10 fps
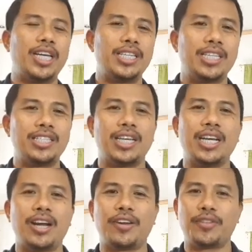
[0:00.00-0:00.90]
is a
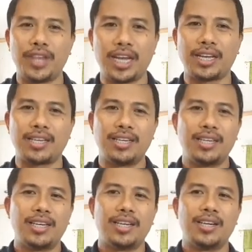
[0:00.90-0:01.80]
generic thing.
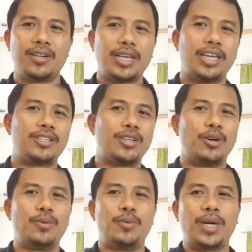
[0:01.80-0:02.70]
Okay,
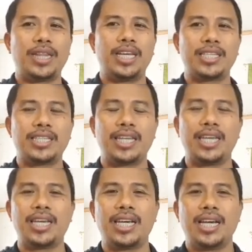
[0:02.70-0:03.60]
so what is the